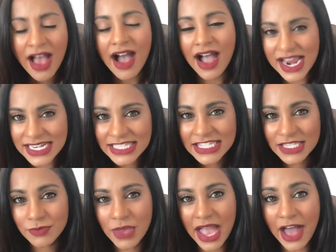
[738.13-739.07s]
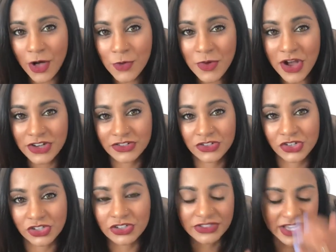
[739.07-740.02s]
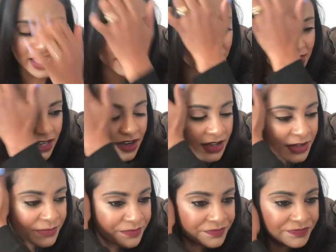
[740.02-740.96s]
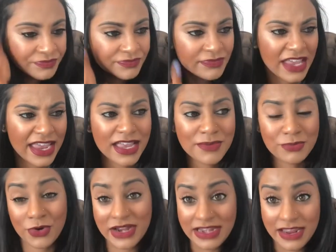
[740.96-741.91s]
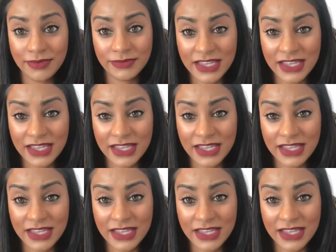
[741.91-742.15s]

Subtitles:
I need some help on girl names and boy names.